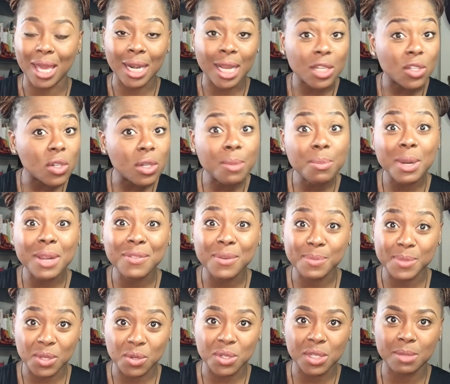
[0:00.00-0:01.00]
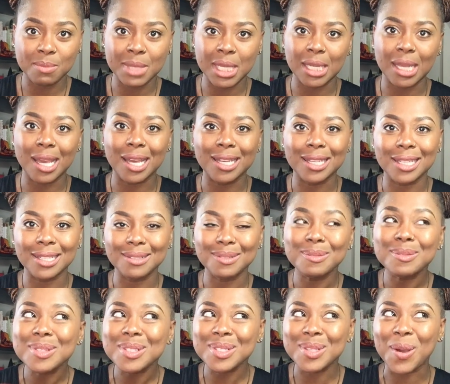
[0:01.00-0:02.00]
And I took a break from social media.
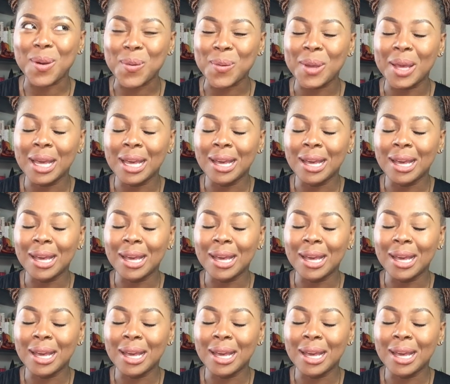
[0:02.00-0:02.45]
So